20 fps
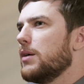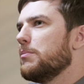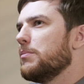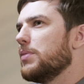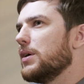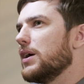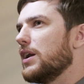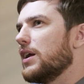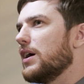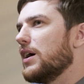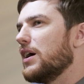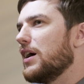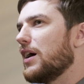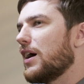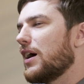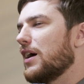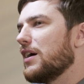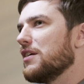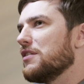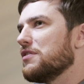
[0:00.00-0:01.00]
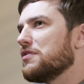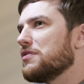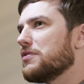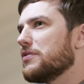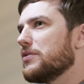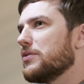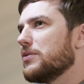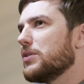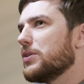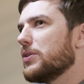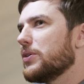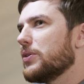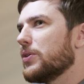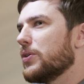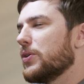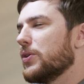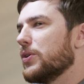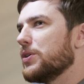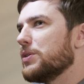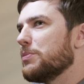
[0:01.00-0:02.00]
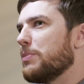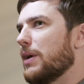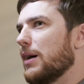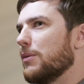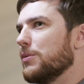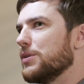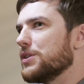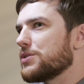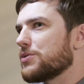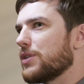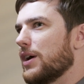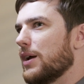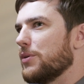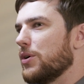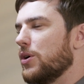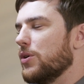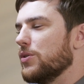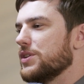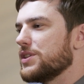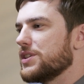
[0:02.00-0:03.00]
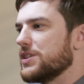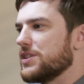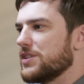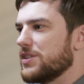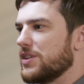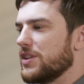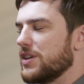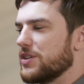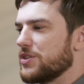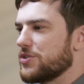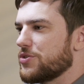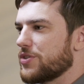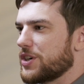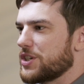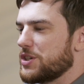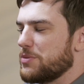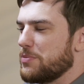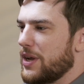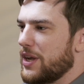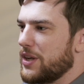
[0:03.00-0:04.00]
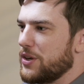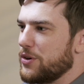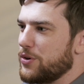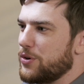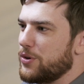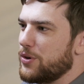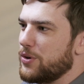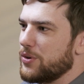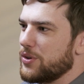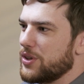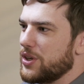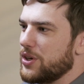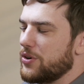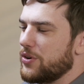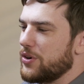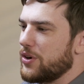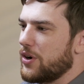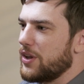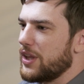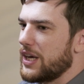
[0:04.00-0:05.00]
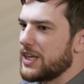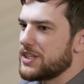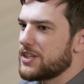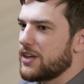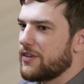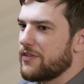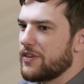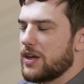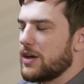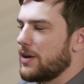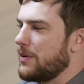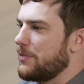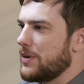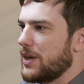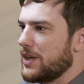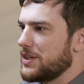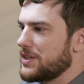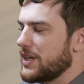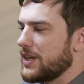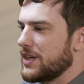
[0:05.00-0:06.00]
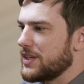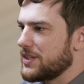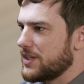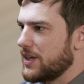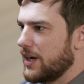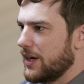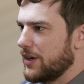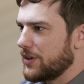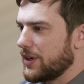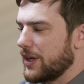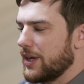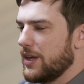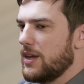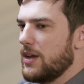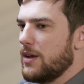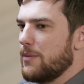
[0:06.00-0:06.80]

but I've heard the Bible described, this is the instruction manual, and all that stuff. And I'm not saying it's not, okay.